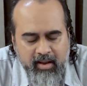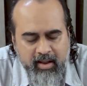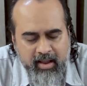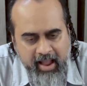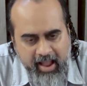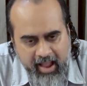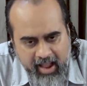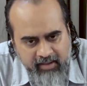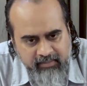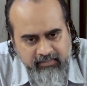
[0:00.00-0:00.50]

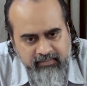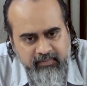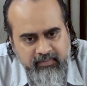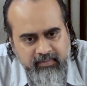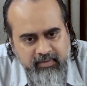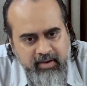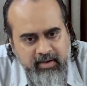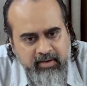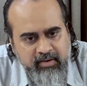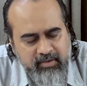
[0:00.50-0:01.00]
have
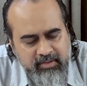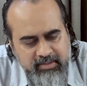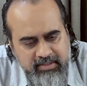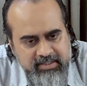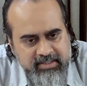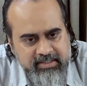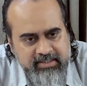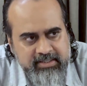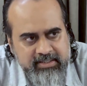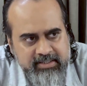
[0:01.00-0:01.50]
a
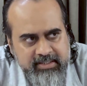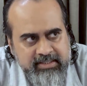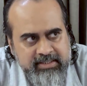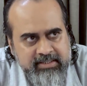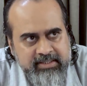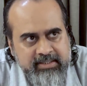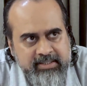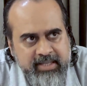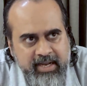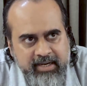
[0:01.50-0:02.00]

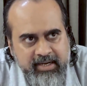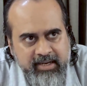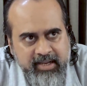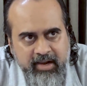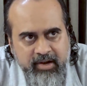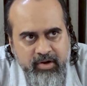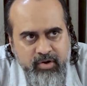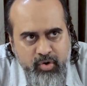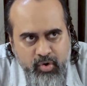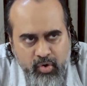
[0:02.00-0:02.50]
consciousness that
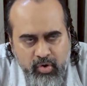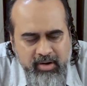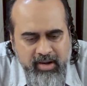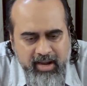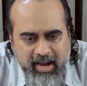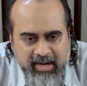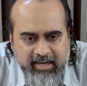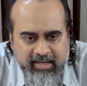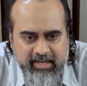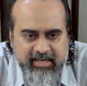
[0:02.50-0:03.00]
can
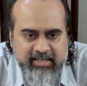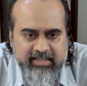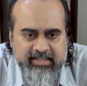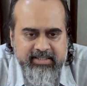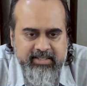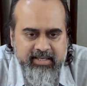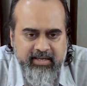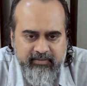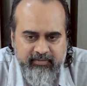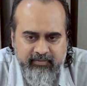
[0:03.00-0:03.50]
look at
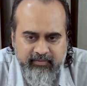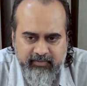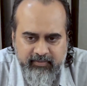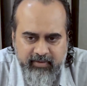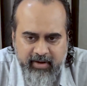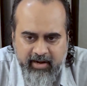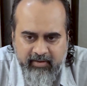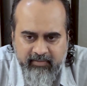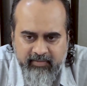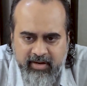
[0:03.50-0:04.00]
itself.
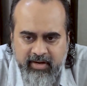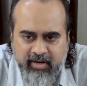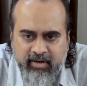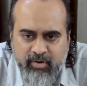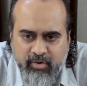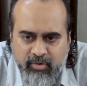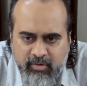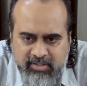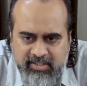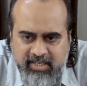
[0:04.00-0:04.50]
And when
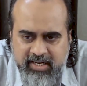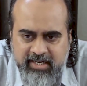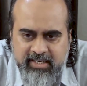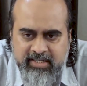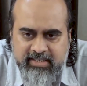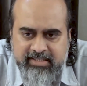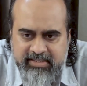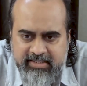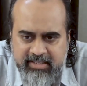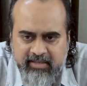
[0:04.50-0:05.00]
it looks
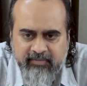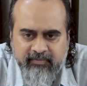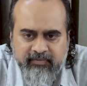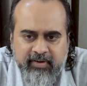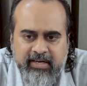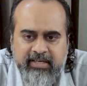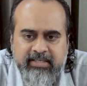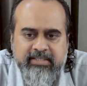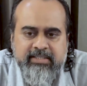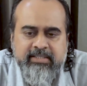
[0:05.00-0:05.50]
at
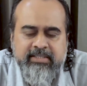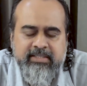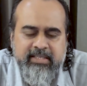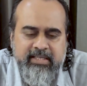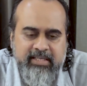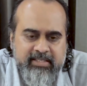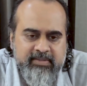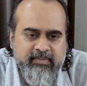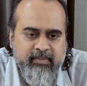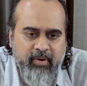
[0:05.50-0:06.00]
itself, it
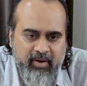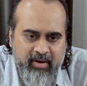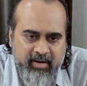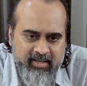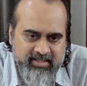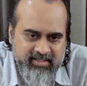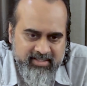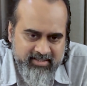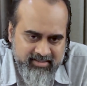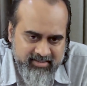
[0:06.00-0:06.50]
sees
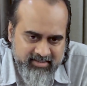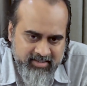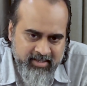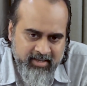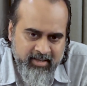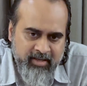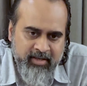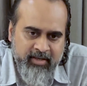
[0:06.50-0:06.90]
bondages.